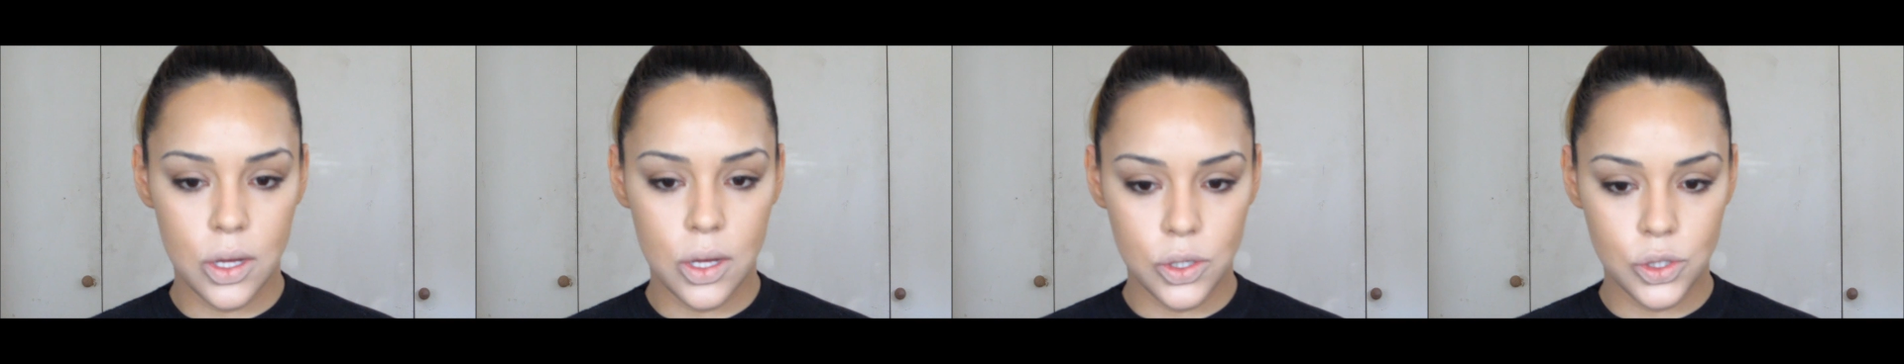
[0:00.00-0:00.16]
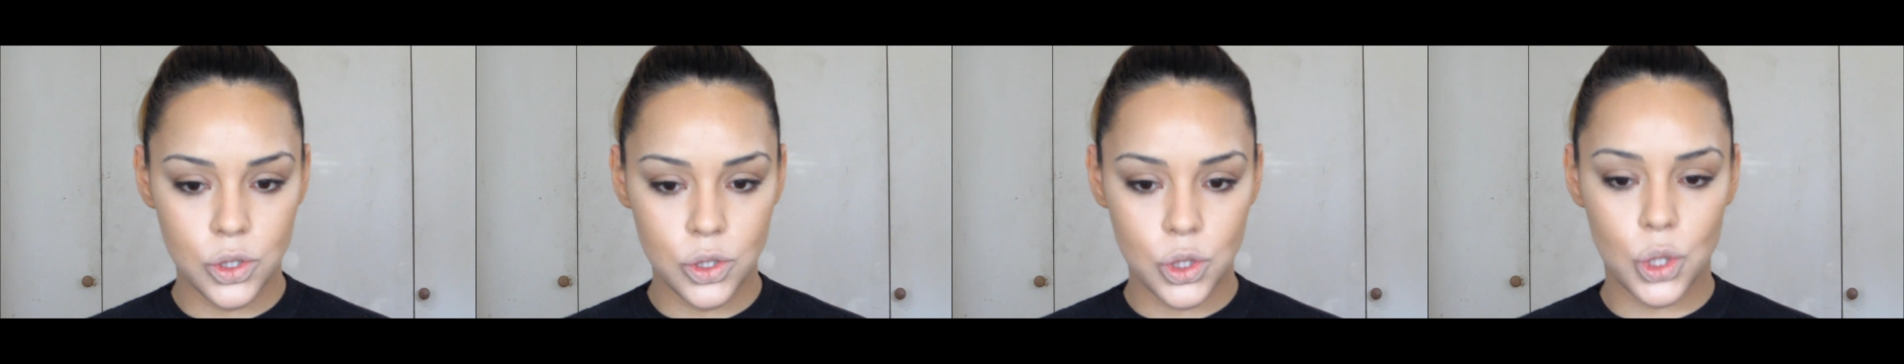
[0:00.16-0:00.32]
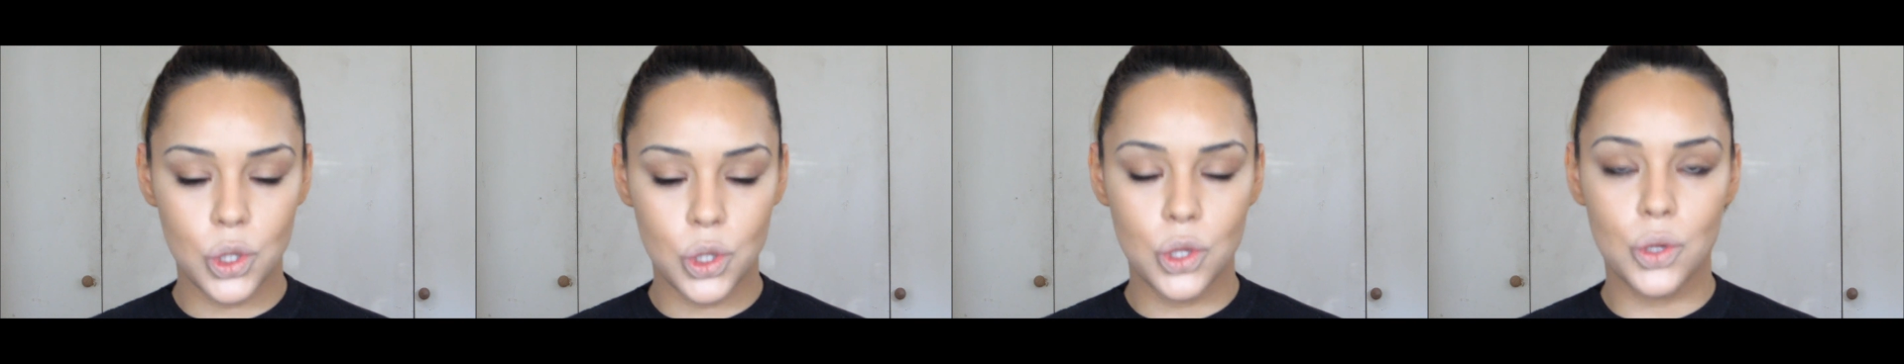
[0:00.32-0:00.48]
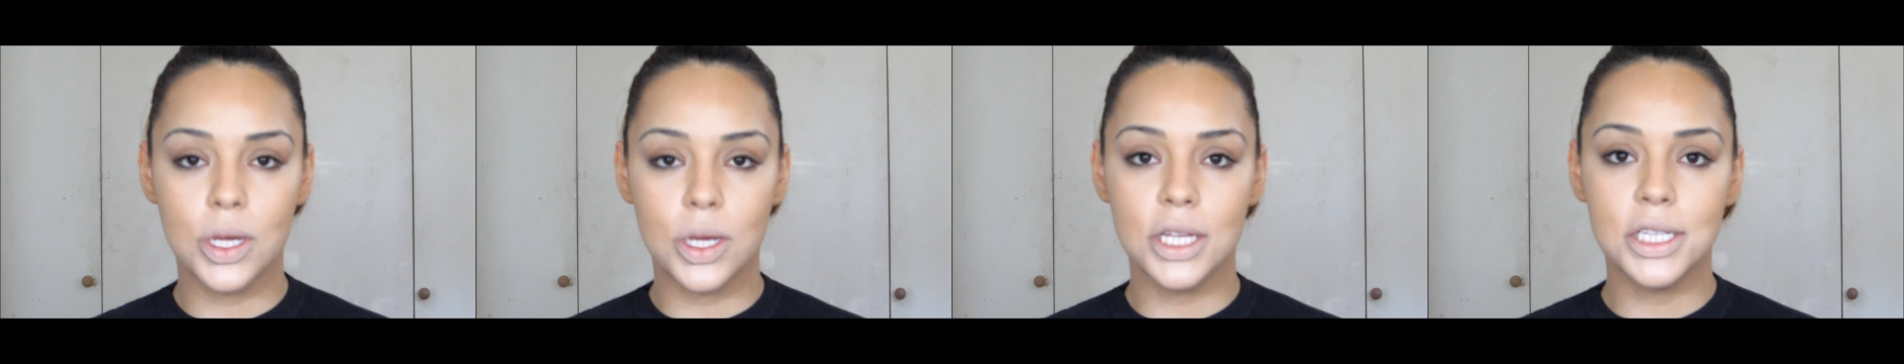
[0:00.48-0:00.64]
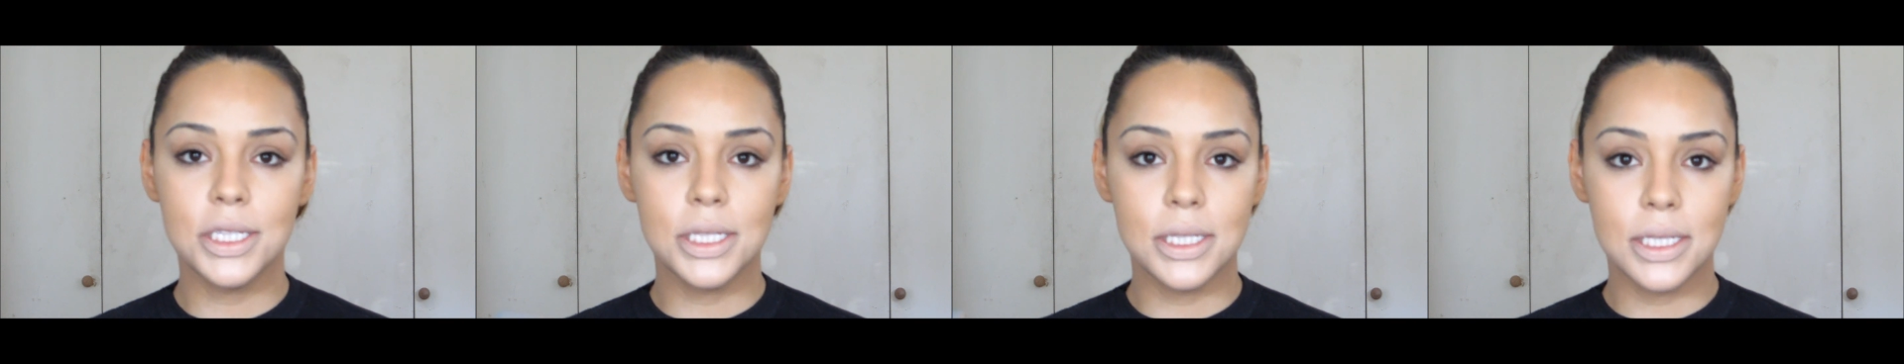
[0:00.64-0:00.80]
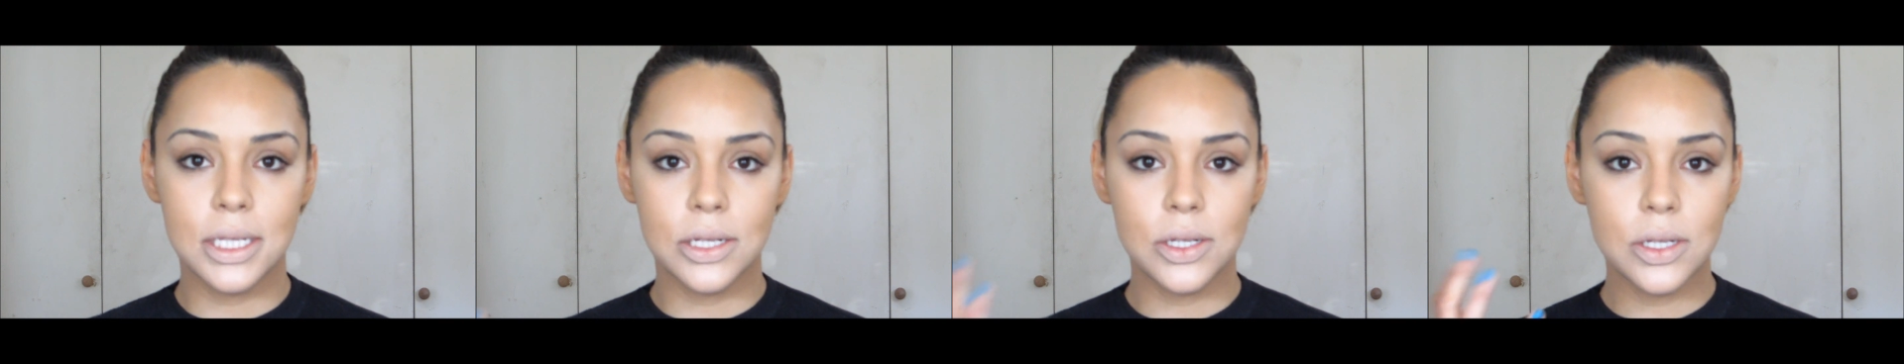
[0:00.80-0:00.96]
So you can
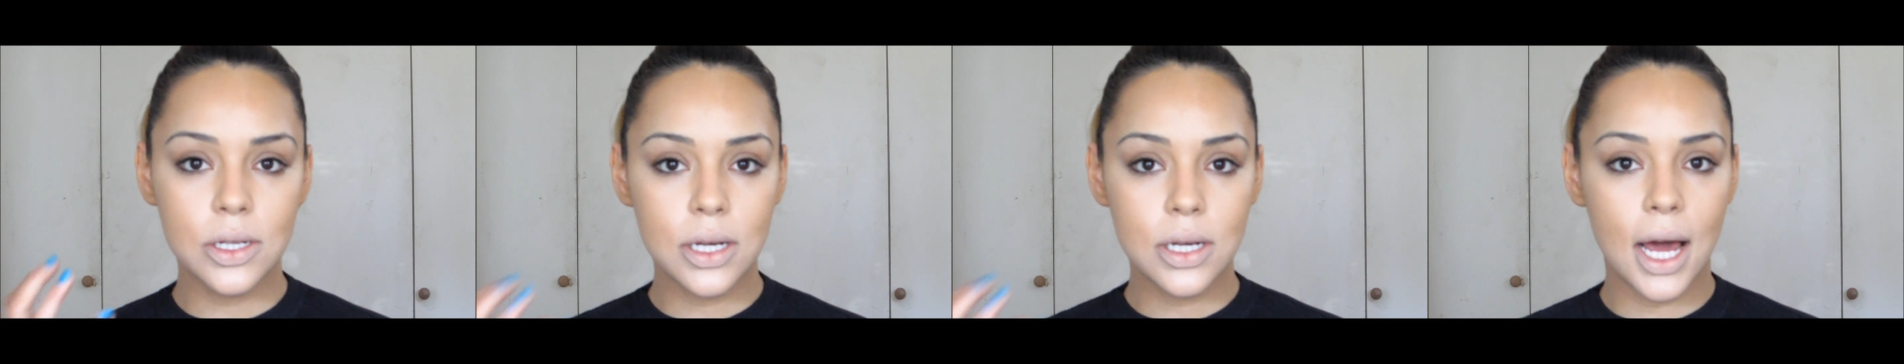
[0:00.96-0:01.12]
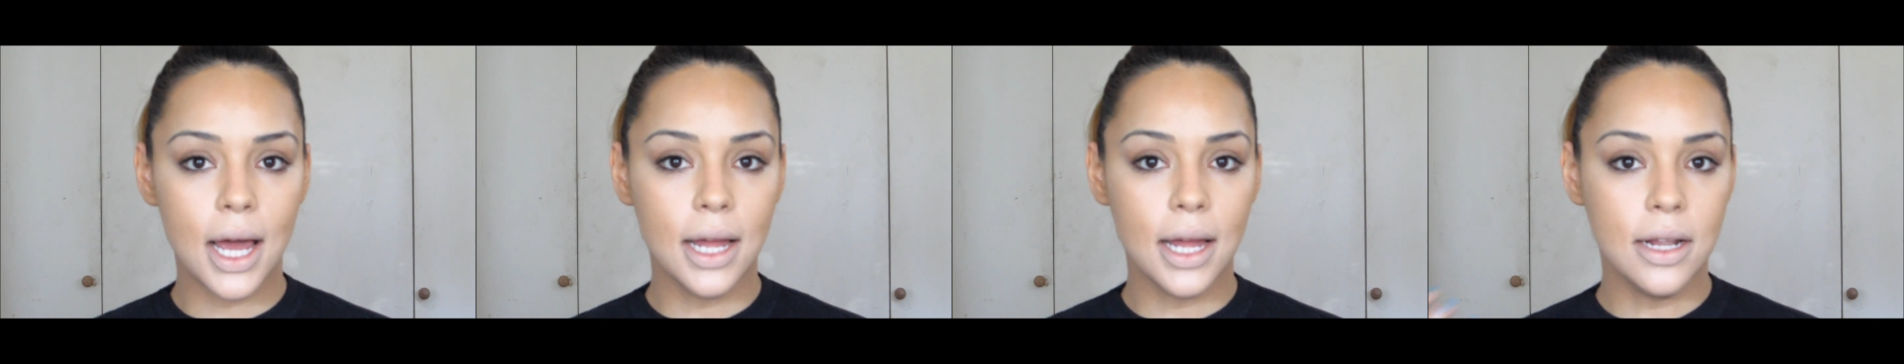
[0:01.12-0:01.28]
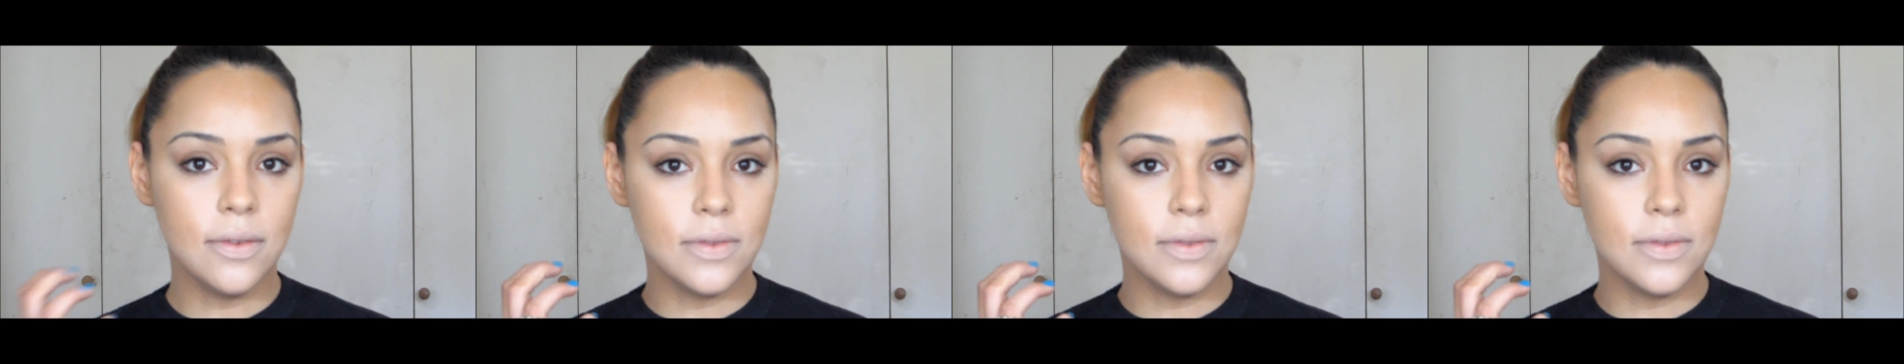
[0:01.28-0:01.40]
still kind